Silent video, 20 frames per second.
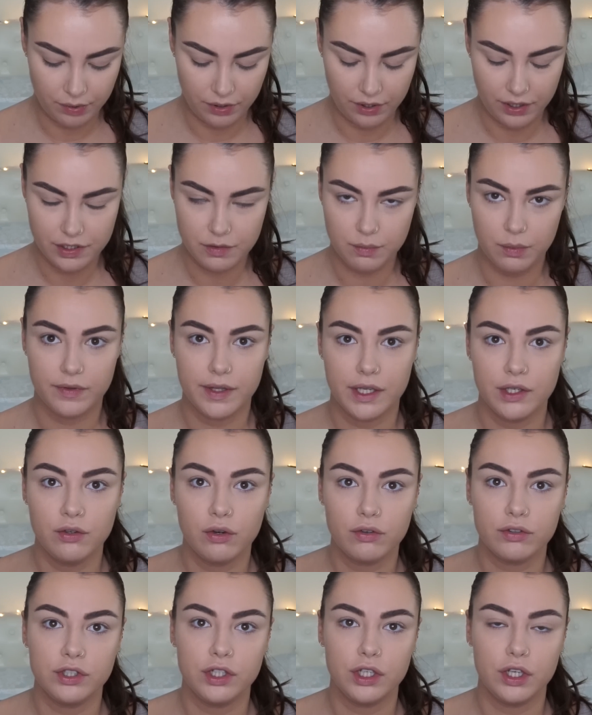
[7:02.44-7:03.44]
products. Well, they're
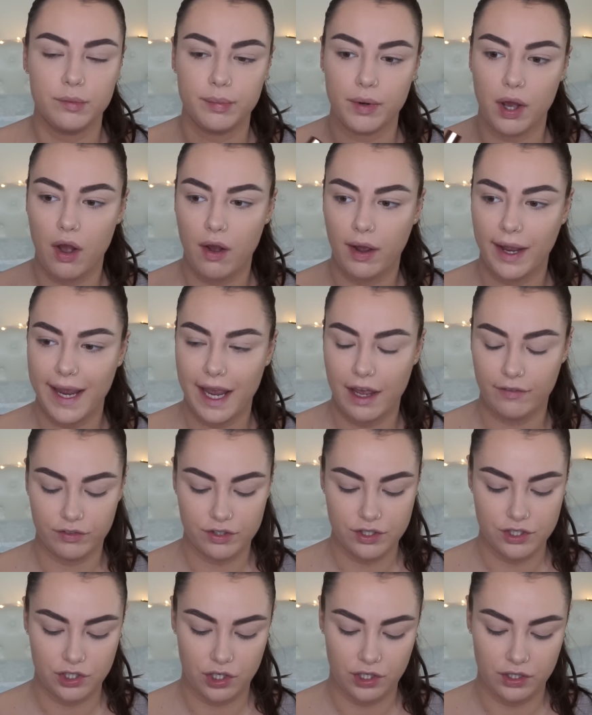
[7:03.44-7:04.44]
not new, but I
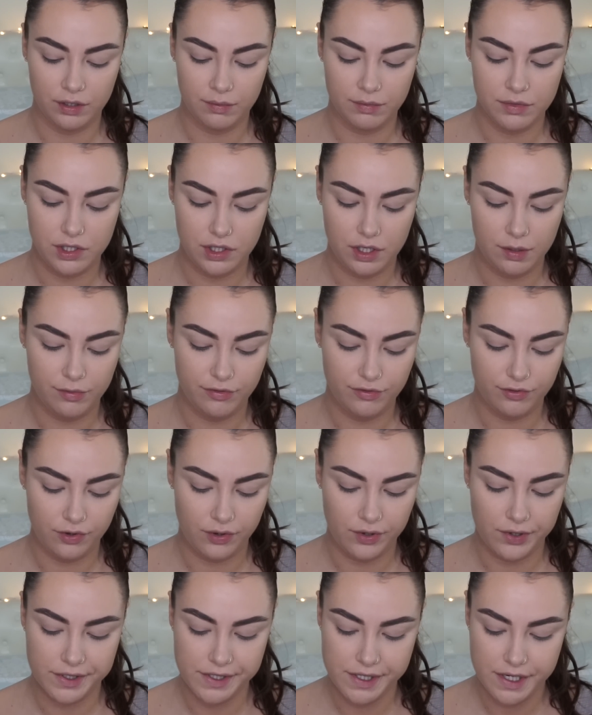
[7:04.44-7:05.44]
haven't shown them to you
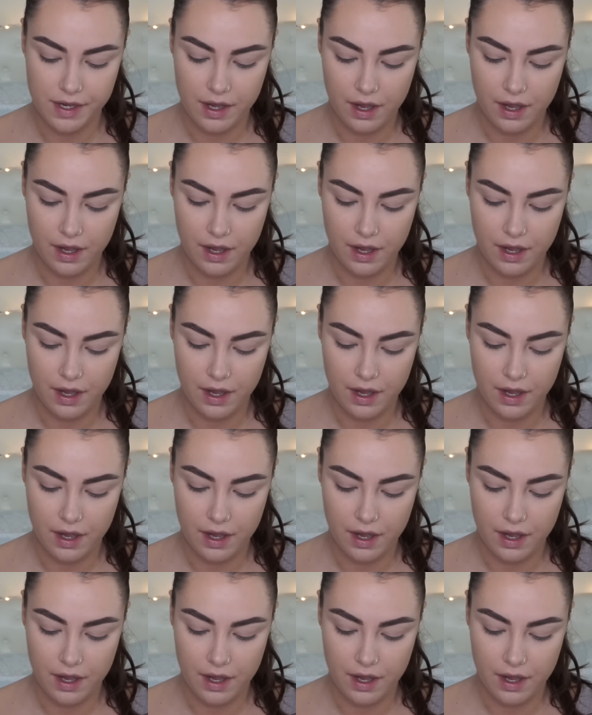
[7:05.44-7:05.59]
before.